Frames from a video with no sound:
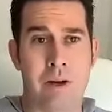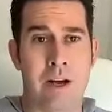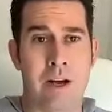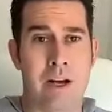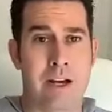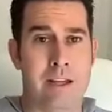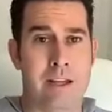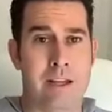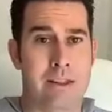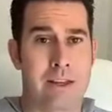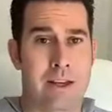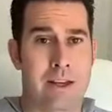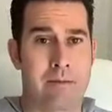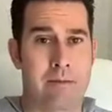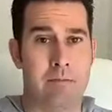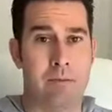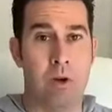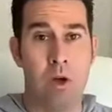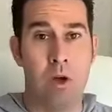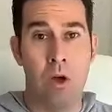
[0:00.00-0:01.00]
behind
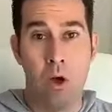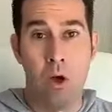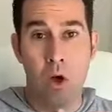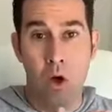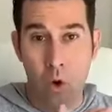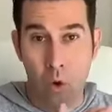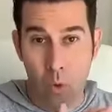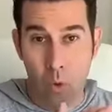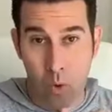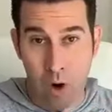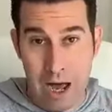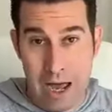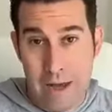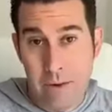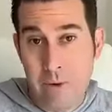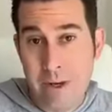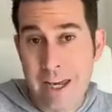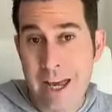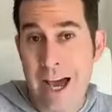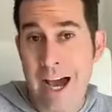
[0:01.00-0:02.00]
them,
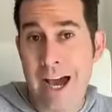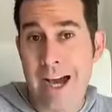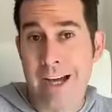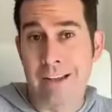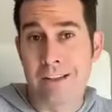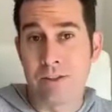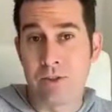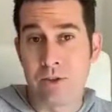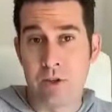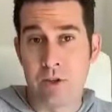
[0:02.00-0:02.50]
why we ask